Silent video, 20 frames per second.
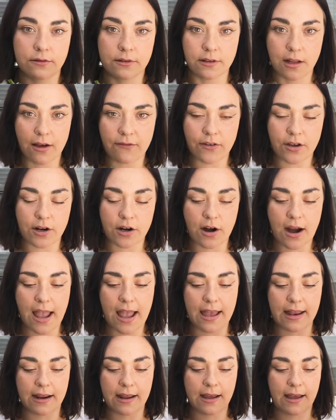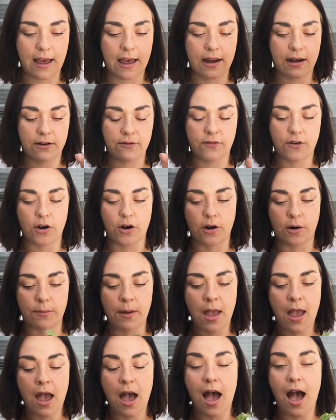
love it or hate it kind of herb.